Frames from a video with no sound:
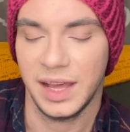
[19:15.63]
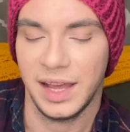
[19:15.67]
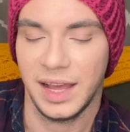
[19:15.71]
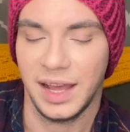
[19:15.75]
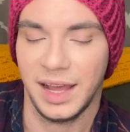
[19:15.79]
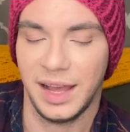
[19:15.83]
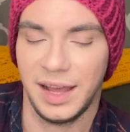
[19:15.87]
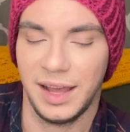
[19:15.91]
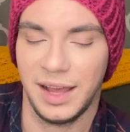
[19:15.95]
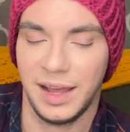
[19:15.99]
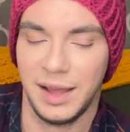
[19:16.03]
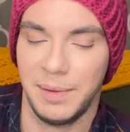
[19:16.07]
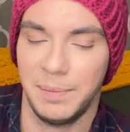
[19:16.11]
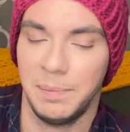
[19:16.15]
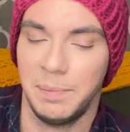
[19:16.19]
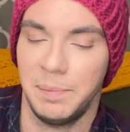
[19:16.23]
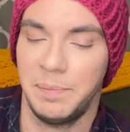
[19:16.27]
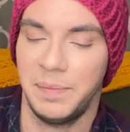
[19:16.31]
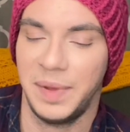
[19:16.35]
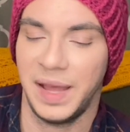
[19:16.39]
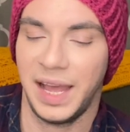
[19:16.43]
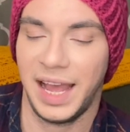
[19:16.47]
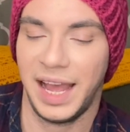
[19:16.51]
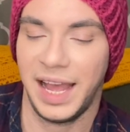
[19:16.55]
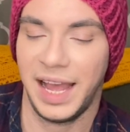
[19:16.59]
Um,
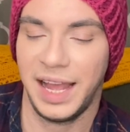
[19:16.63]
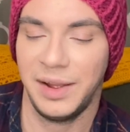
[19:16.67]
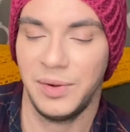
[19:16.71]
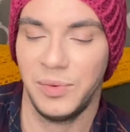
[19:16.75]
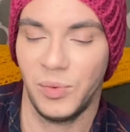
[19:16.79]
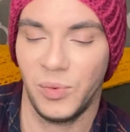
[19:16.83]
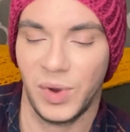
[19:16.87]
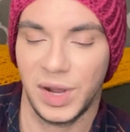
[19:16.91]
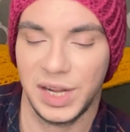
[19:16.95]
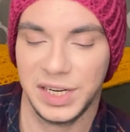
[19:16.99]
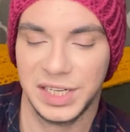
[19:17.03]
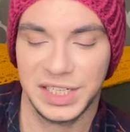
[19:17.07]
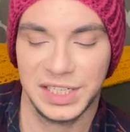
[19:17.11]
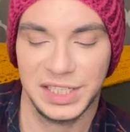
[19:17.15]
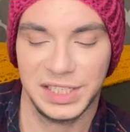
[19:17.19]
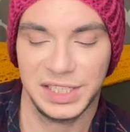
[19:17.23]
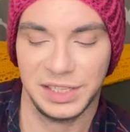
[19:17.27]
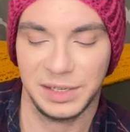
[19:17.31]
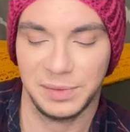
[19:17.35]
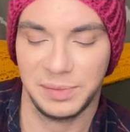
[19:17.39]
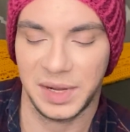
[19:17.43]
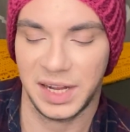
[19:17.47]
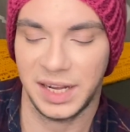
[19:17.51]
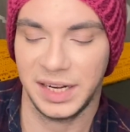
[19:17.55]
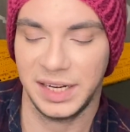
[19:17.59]
but I watched their
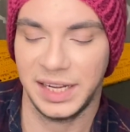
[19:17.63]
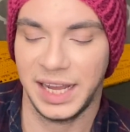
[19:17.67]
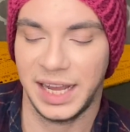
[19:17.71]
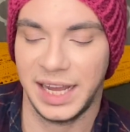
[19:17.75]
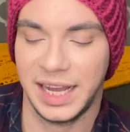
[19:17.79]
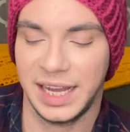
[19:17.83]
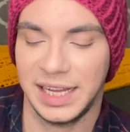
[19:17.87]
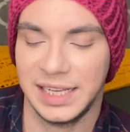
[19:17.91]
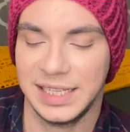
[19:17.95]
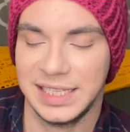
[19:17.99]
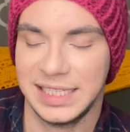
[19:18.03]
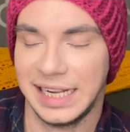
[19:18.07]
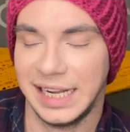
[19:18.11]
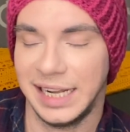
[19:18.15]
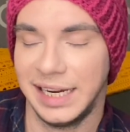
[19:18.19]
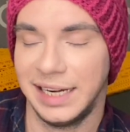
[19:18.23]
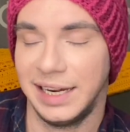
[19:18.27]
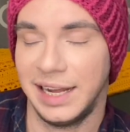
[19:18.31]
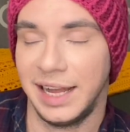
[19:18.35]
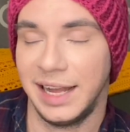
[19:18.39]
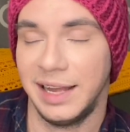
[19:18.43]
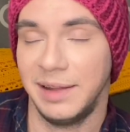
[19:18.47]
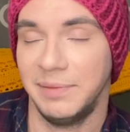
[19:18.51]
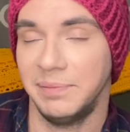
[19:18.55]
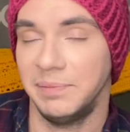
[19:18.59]
podcast and
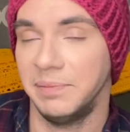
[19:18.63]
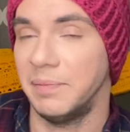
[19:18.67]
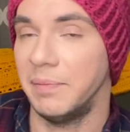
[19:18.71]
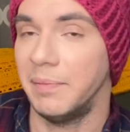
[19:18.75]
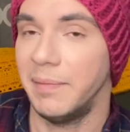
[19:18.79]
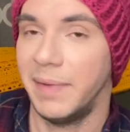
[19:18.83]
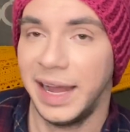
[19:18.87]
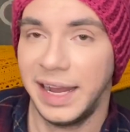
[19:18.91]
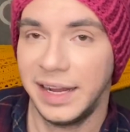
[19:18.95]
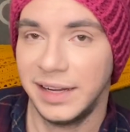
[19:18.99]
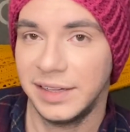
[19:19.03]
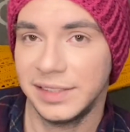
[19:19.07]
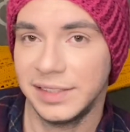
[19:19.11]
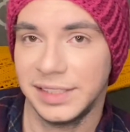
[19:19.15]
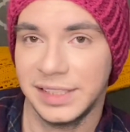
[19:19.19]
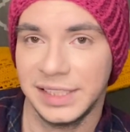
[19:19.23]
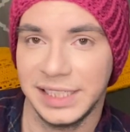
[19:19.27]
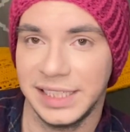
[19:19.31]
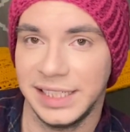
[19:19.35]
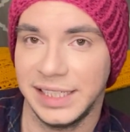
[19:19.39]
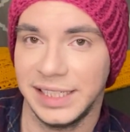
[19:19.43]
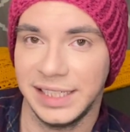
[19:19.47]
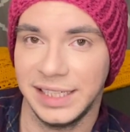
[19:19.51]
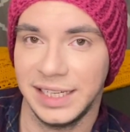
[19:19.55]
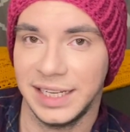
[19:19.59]
I'm
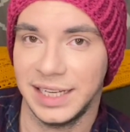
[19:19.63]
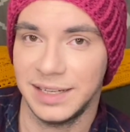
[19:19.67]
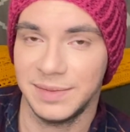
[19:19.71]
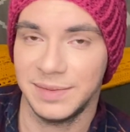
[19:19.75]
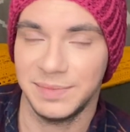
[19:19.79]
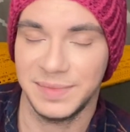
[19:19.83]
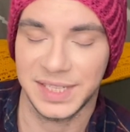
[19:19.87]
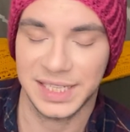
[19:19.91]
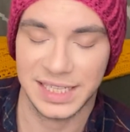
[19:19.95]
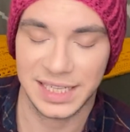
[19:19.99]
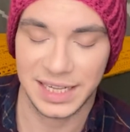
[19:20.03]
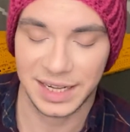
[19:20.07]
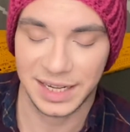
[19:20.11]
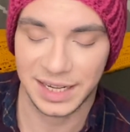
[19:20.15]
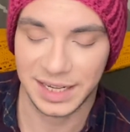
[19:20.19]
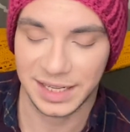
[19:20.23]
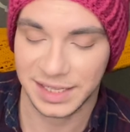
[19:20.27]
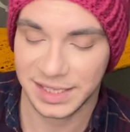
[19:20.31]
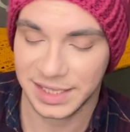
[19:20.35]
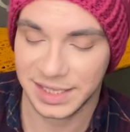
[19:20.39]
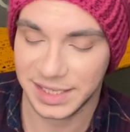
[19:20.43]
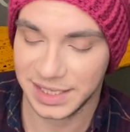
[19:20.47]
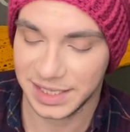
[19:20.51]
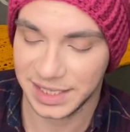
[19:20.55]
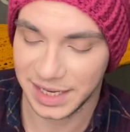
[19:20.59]
mildly
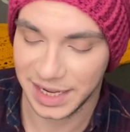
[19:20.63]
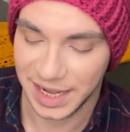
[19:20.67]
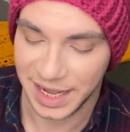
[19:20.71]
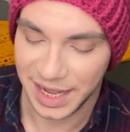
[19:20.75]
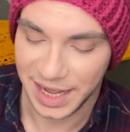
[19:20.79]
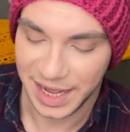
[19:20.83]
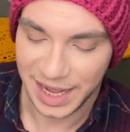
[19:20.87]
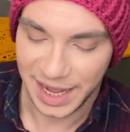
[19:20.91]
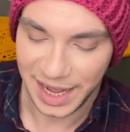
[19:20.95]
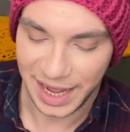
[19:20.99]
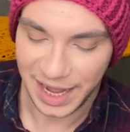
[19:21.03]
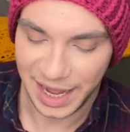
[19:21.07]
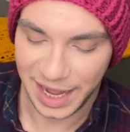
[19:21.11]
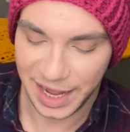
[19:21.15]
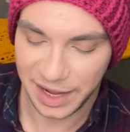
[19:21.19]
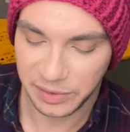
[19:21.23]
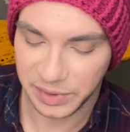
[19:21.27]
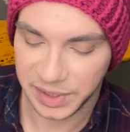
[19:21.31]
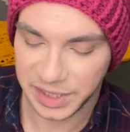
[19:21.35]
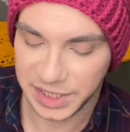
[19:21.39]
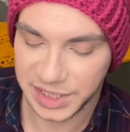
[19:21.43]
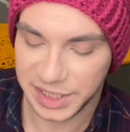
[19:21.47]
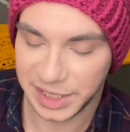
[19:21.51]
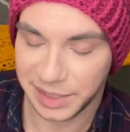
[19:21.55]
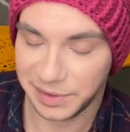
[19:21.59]
obsessed. I
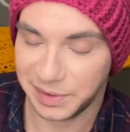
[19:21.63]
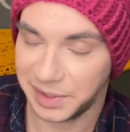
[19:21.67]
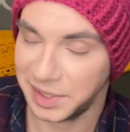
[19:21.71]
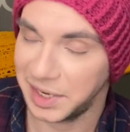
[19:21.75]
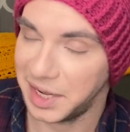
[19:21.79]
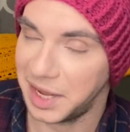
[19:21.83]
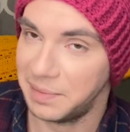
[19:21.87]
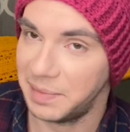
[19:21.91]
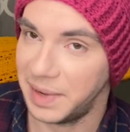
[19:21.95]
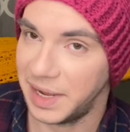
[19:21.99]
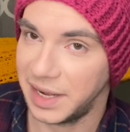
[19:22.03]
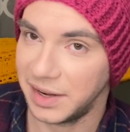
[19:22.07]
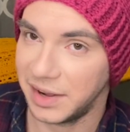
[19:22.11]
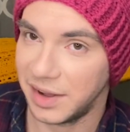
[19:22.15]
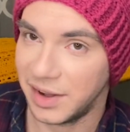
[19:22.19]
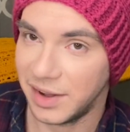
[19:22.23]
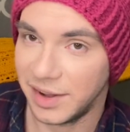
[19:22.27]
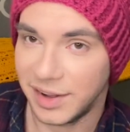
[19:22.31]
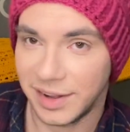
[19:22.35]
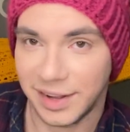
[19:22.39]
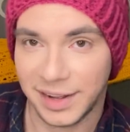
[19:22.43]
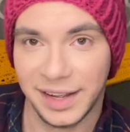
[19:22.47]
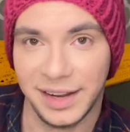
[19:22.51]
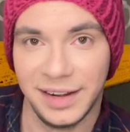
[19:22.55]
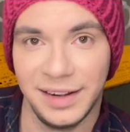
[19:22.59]
wish they would come back
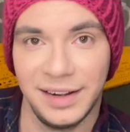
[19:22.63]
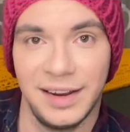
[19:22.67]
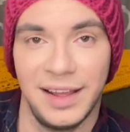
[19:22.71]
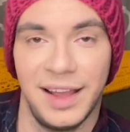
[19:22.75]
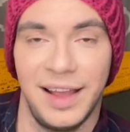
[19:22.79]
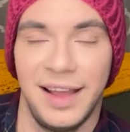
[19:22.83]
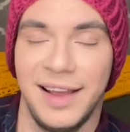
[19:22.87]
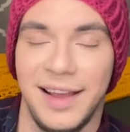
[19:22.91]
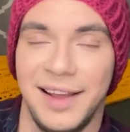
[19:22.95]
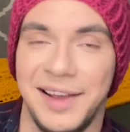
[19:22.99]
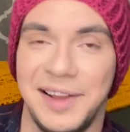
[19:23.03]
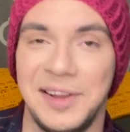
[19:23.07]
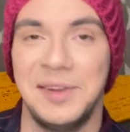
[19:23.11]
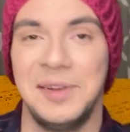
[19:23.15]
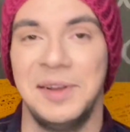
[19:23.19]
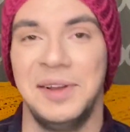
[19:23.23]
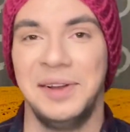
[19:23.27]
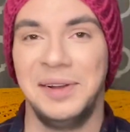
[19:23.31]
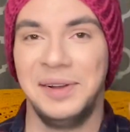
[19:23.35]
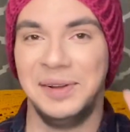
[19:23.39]
on uh,